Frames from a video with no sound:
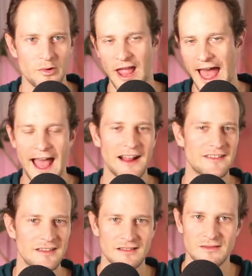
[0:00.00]

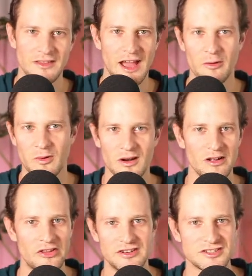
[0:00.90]
React and that
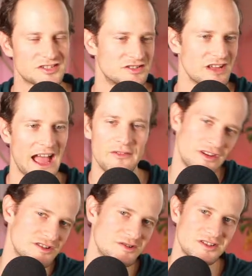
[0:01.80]
world and just dive
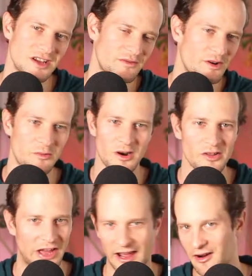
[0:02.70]
into a different
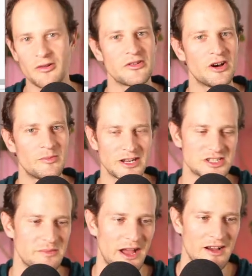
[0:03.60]
world that I don't know
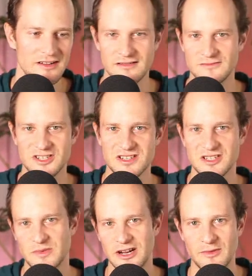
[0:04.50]
much about and just
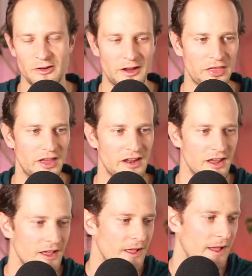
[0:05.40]
experiment with it.
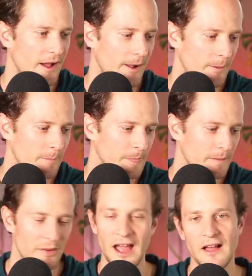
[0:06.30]
But
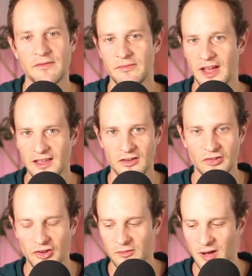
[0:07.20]
yeah, thank you
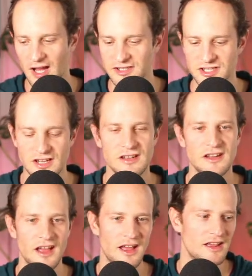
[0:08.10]
so much.
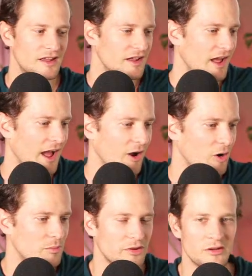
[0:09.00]
And I
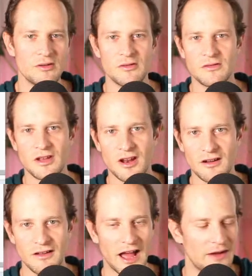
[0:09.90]
hope you
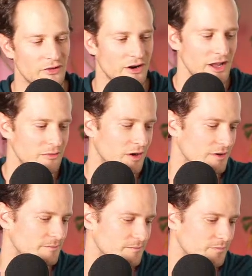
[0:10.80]
have a great one.